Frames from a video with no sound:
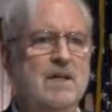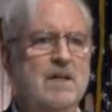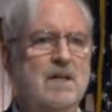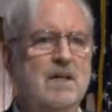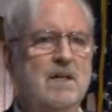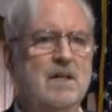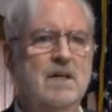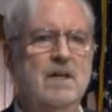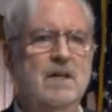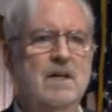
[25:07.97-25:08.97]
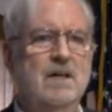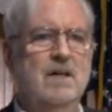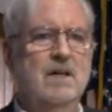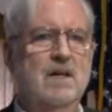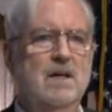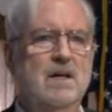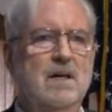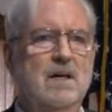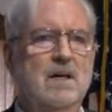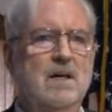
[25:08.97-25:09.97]

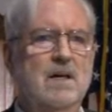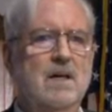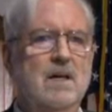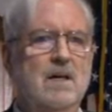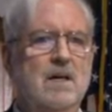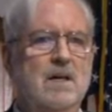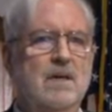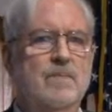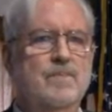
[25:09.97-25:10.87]
Nothing is said.